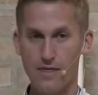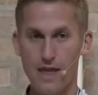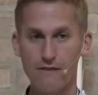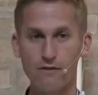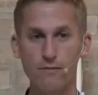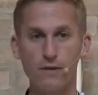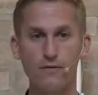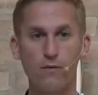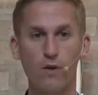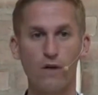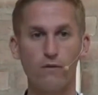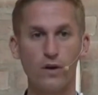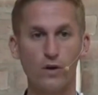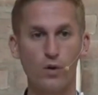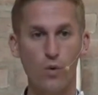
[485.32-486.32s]
Never before
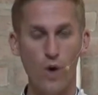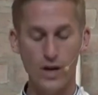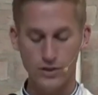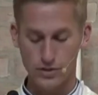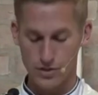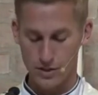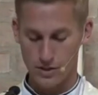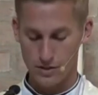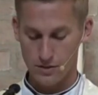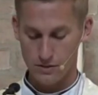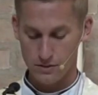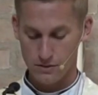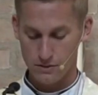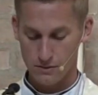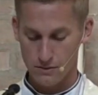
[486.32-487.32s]
have we
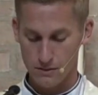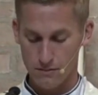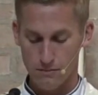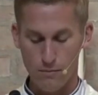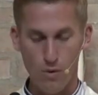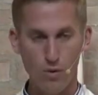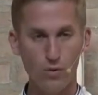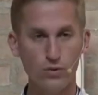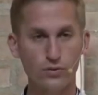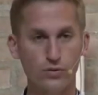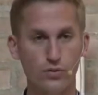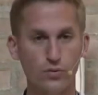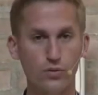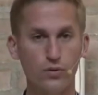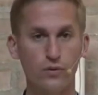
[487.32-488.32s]
questioned moral
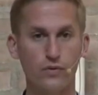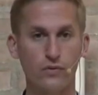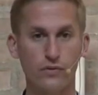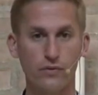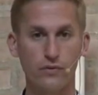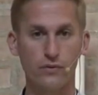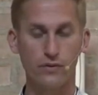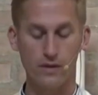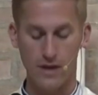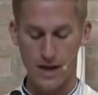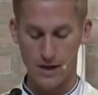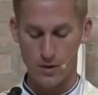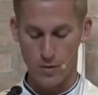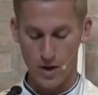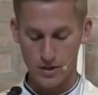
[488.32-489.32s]
truths
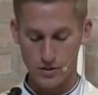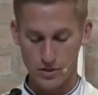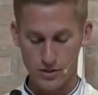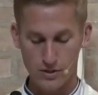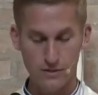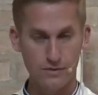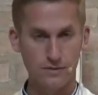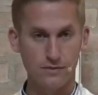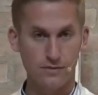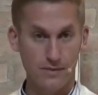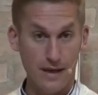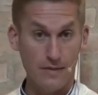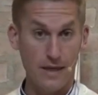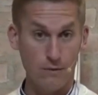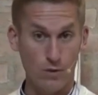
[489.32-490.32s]
and questions
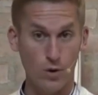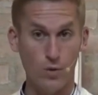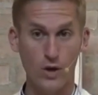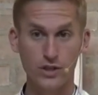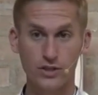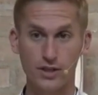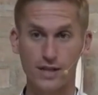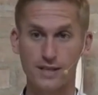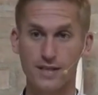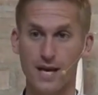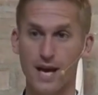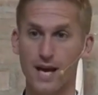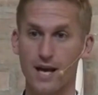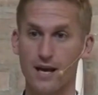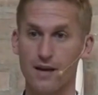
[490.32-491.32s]
that we're questioning
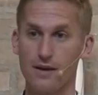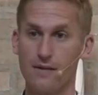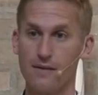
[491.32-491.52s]
today,